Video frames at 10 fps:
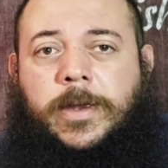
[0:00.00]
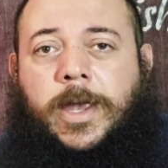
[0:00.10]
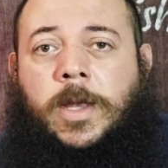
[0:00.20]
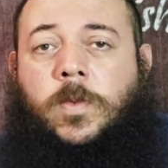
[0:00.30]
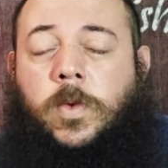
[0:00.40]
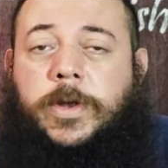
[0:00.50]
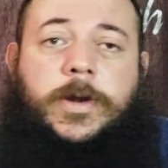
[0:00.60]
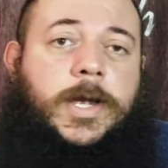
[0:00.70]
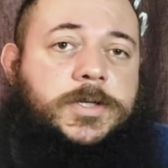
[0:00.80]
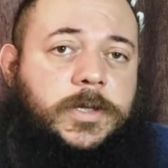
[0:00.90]
and what
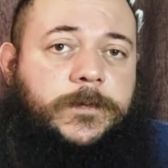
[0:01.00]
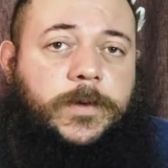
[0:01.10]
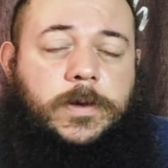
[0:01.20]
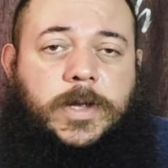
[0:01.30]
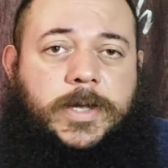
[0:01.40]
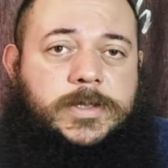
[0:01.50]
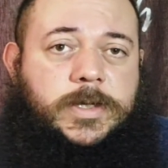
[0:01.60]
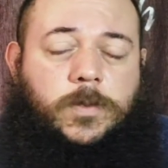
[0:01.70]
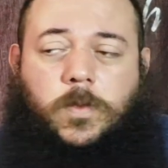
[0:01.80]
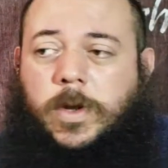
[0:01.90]
you're actually
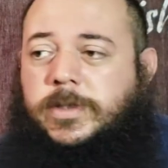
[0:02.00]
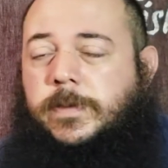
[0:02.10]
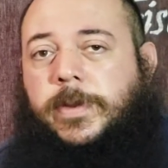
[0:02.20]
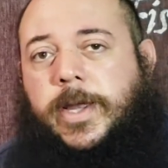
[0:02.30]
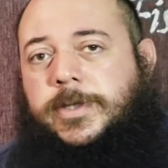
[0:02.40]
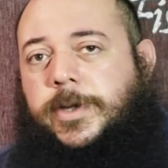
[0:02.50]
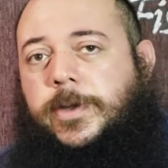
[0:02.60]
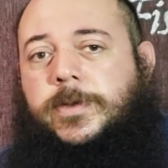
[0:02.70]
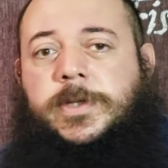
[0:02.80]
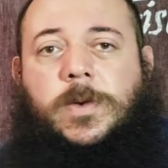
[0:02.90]
fertilizing, what supplies you're
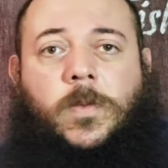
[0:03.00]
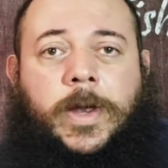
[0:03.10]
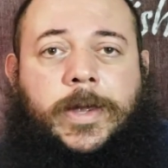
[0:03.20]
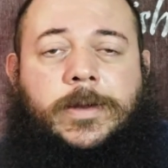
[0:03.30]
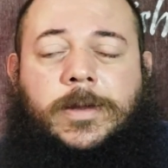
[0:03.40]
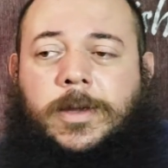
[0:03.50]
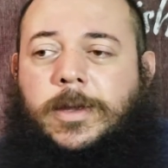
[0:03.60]
using when.